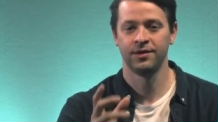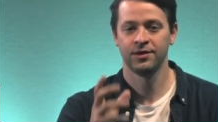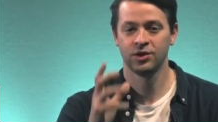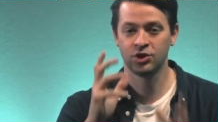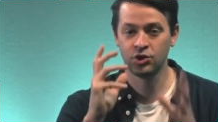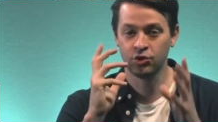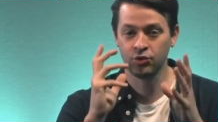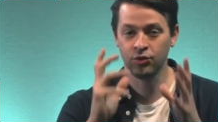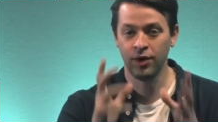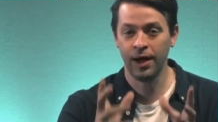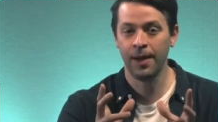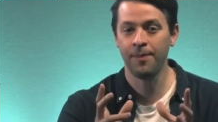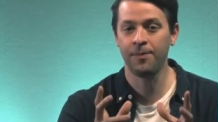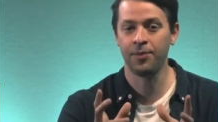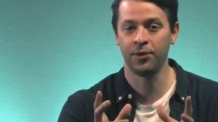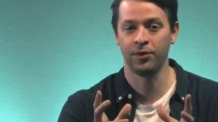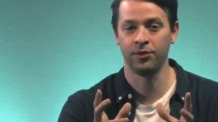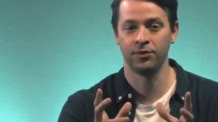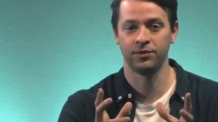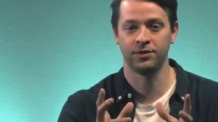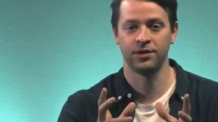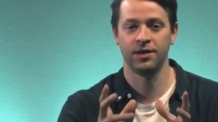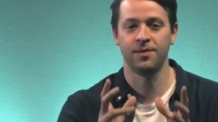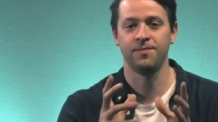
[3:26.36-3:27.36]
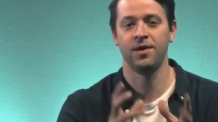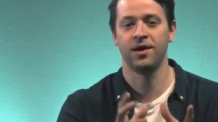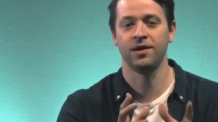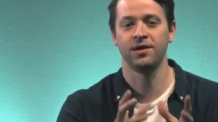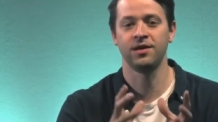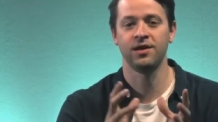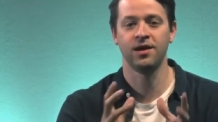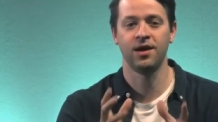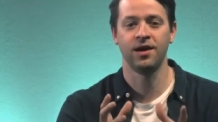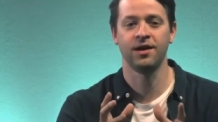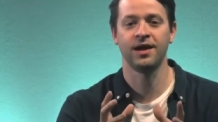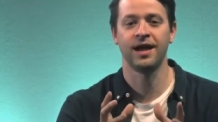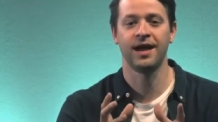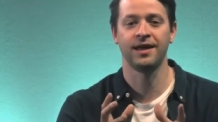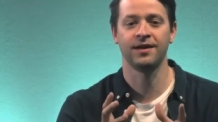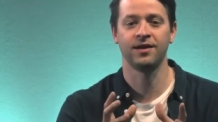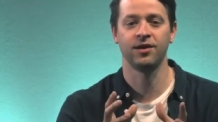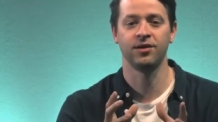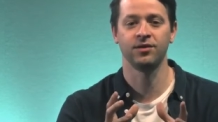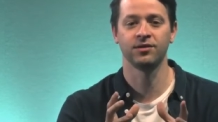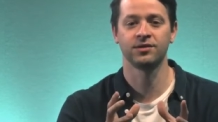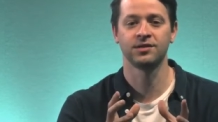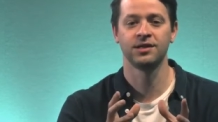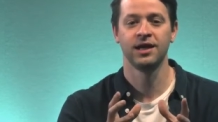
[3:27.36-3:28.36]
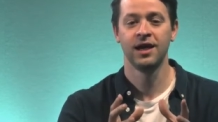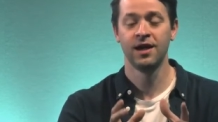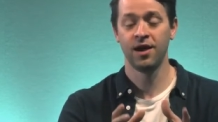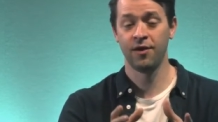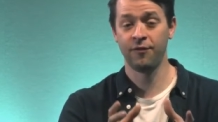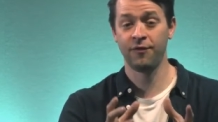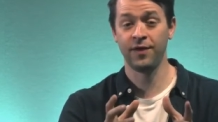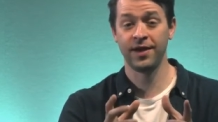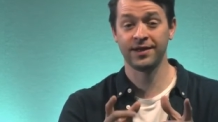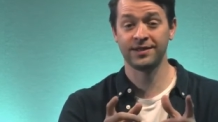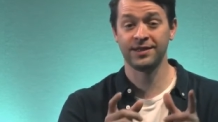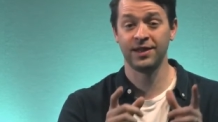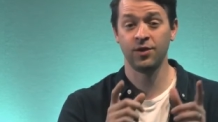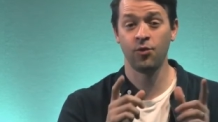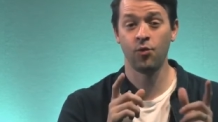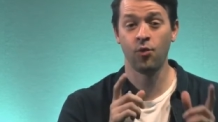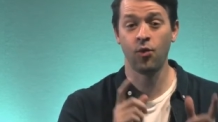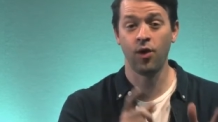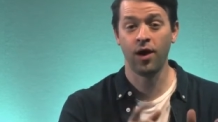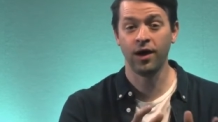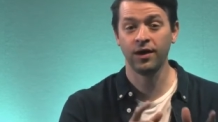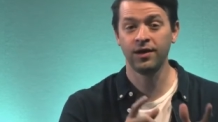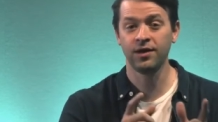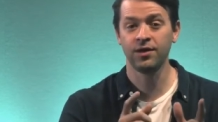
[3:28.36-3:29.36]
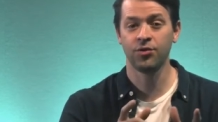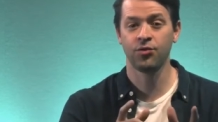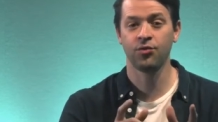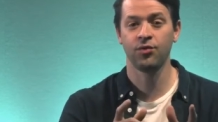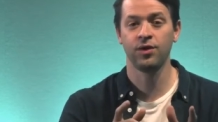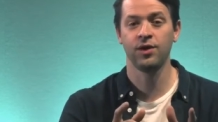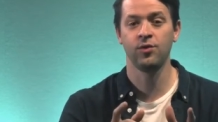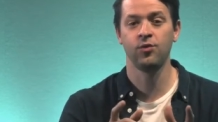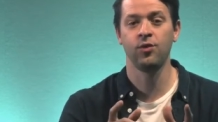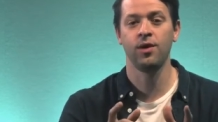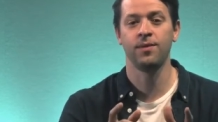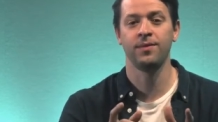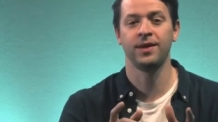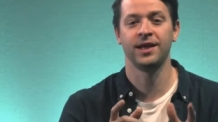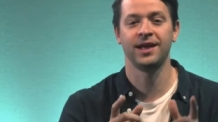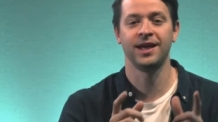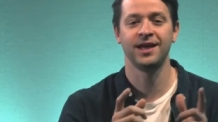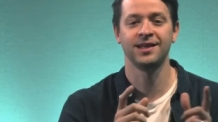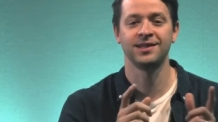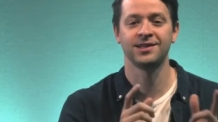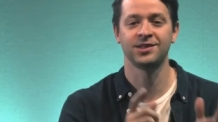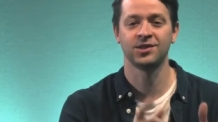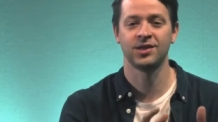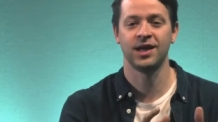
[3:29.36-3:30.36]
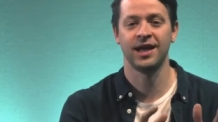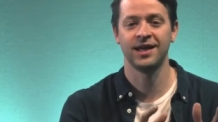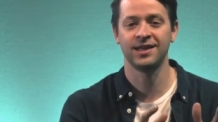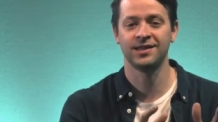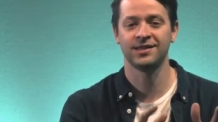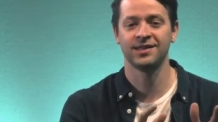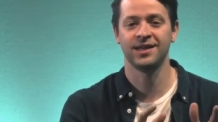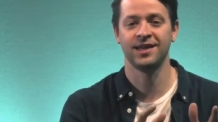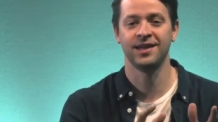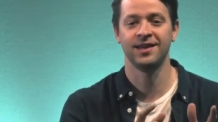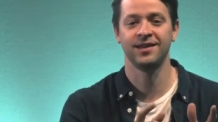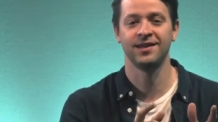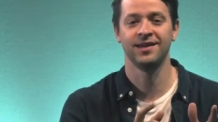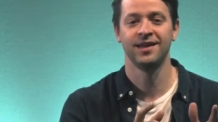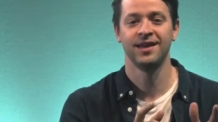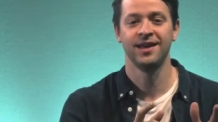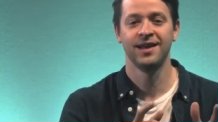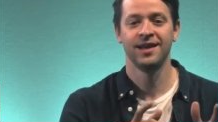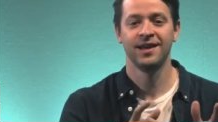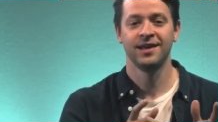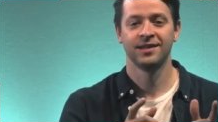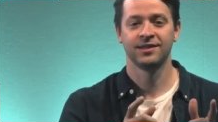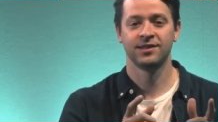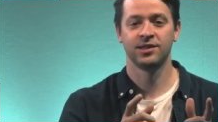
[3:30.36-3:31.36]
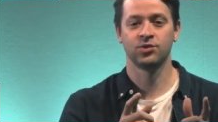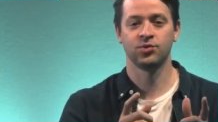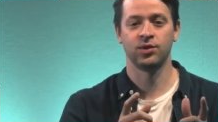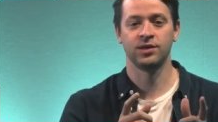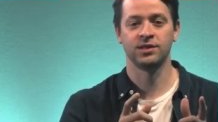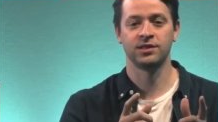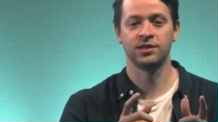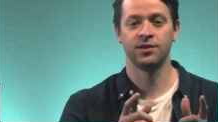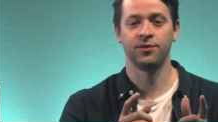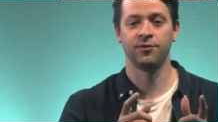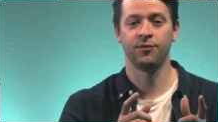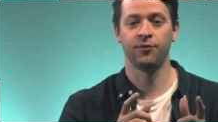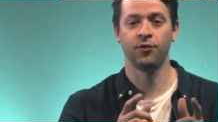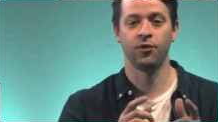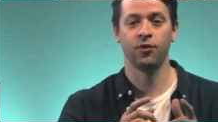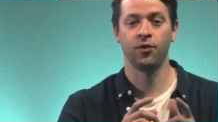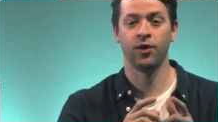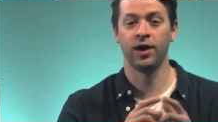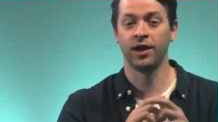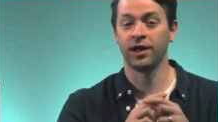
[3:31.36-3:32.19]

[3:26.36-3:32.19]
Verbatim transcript: trebled among young adults, affecting one in three women aged 18 to 24.